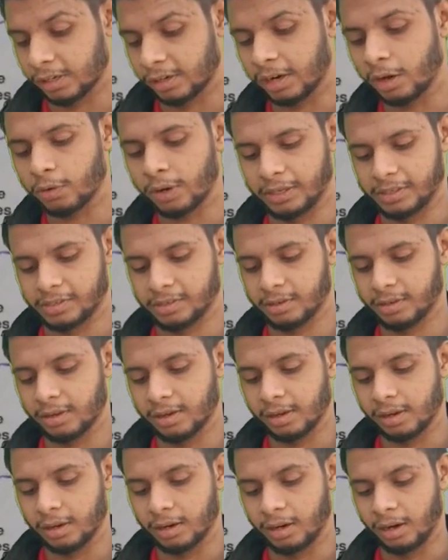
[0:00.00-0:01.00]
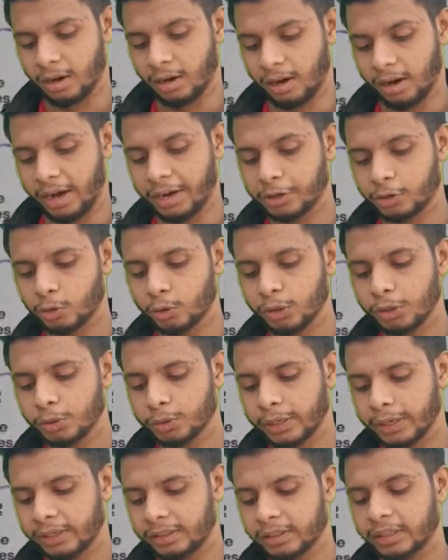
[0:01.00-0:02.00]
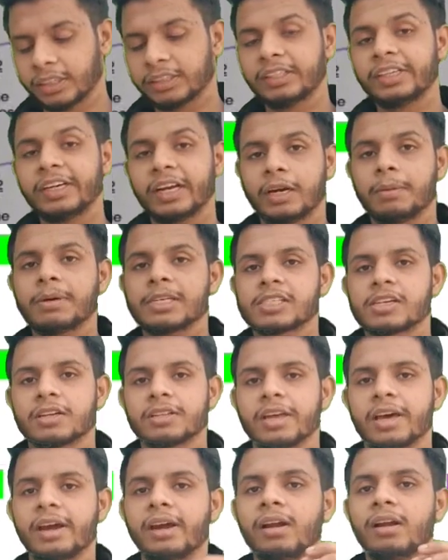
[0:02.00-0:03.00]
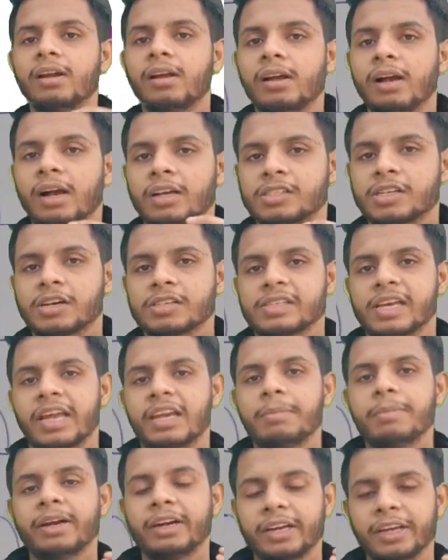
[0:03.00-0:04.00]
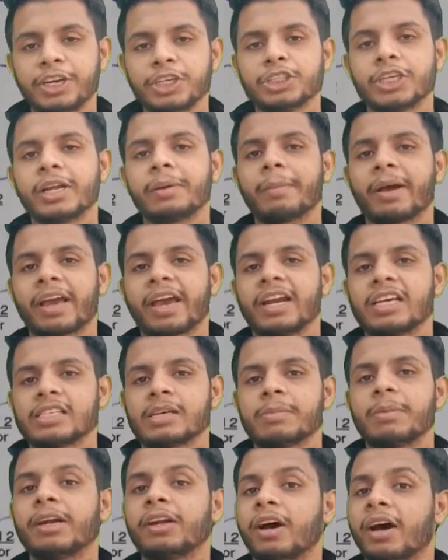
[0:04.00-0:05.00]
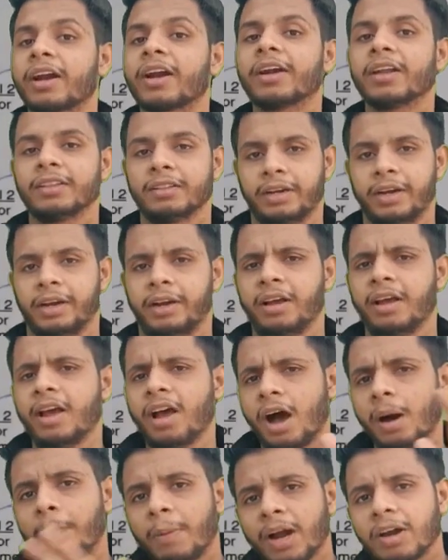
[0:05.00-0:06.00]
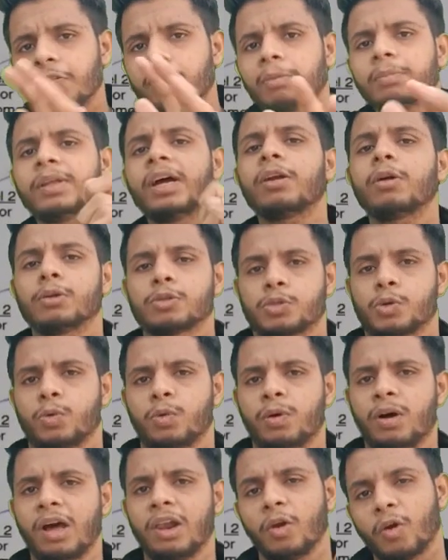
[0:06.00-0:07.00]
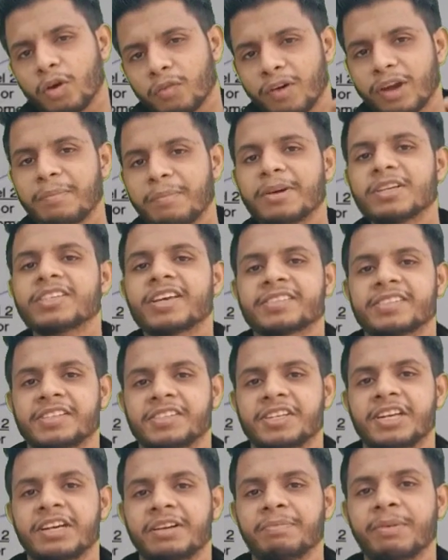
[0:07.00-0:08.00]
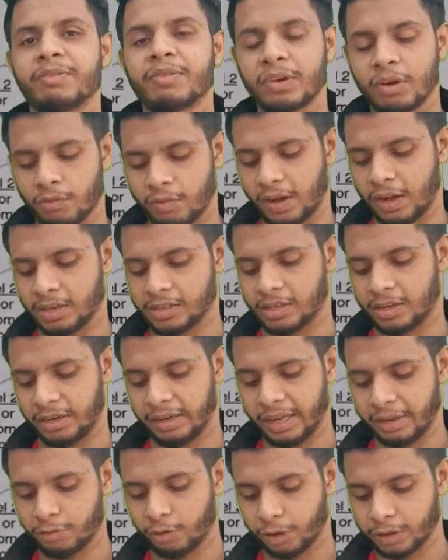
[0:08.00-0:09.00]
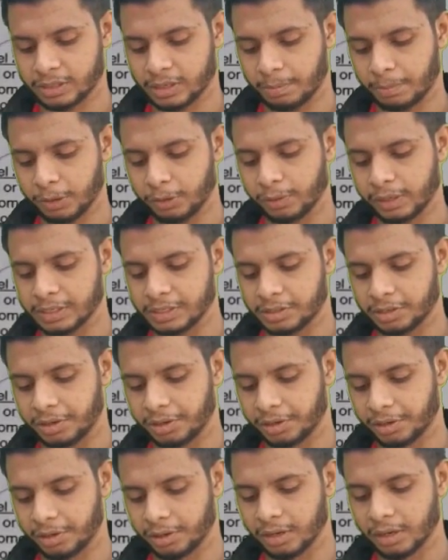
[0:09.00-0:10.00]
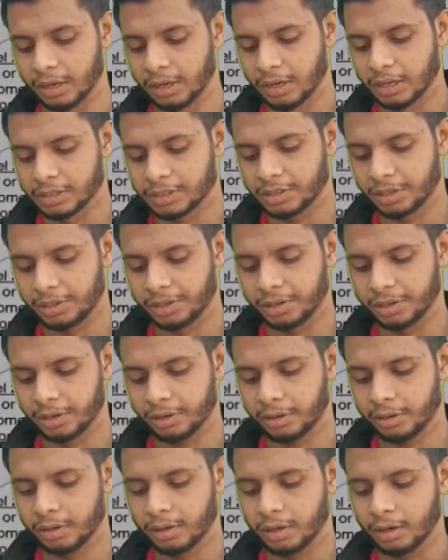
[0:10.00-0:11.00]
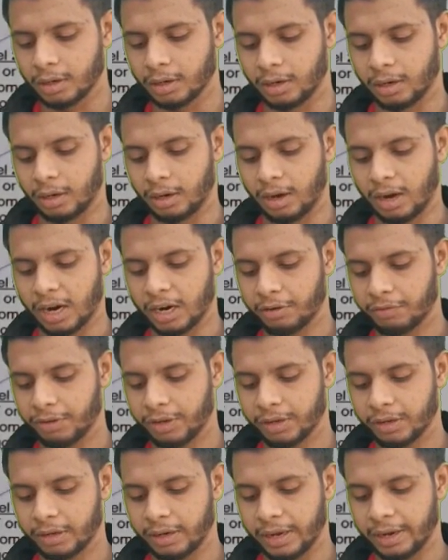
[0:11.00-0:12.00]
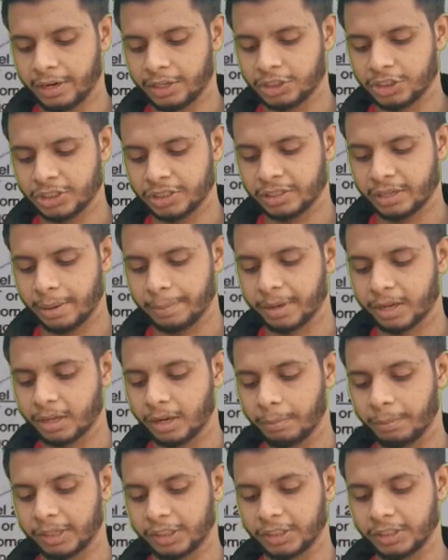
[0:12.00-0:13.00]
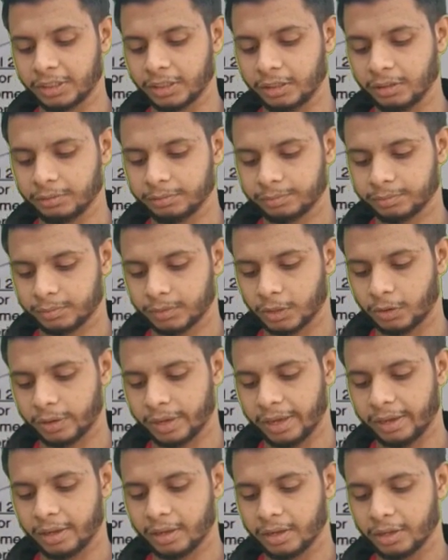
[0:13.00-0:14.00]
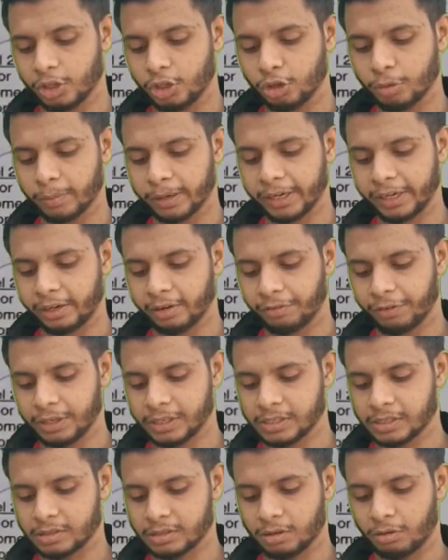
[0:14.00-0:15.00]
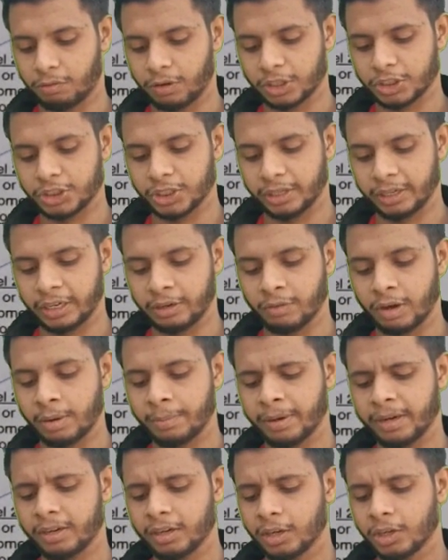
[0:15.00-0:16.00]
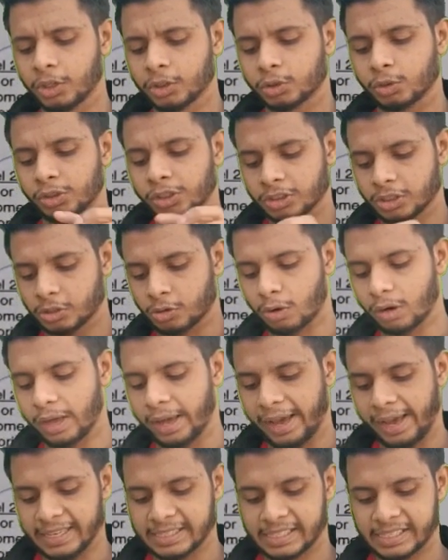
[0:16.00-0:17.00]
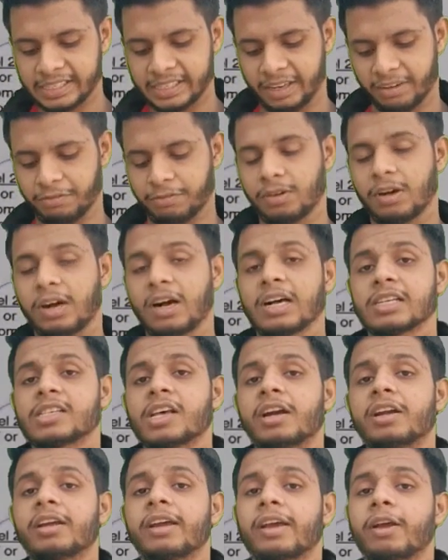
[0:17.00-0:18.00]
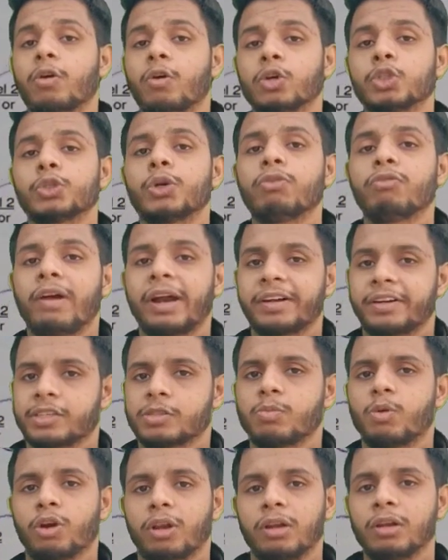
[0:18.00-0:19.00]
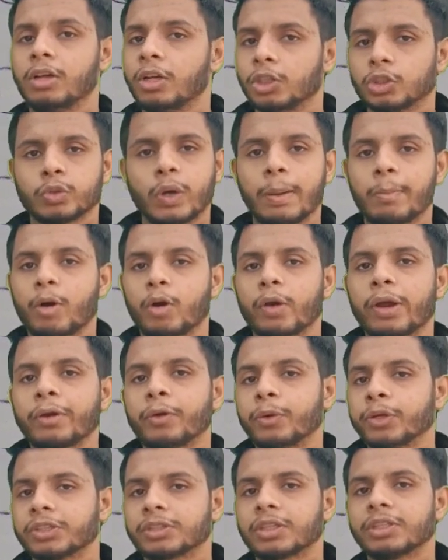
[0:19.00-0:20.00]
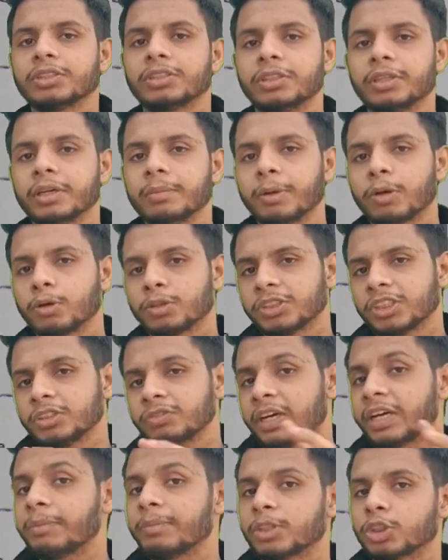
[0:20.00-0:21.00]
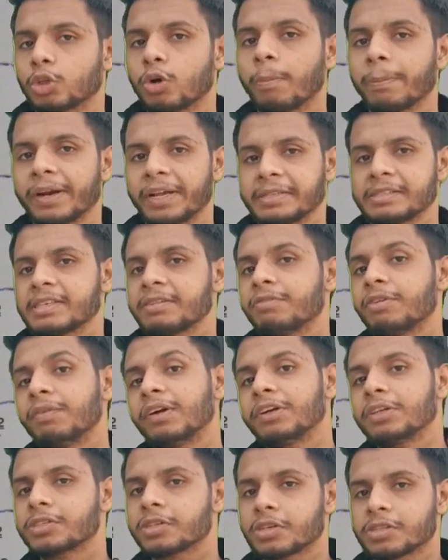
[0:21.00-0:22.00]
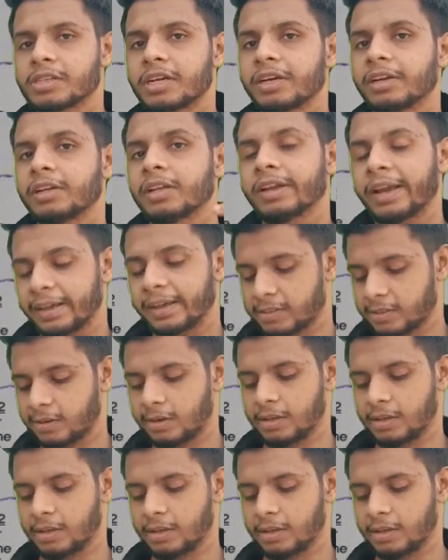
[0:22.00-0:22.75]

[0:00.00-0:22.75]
Now guys, uh, I told you that uh, three elements are there, hazardous element, initiating mechanism and target and threat. Apart from that also, a lot of elements exist in between of a hazard. Like for example, you can see here, see here uh, hardware, energy, chemical, material, okay, human interface, function, environment. So this is called a HCF, hazard causal factors model. So I'm not going to discuss here because it is very much comprehensive. We will discuss that in the next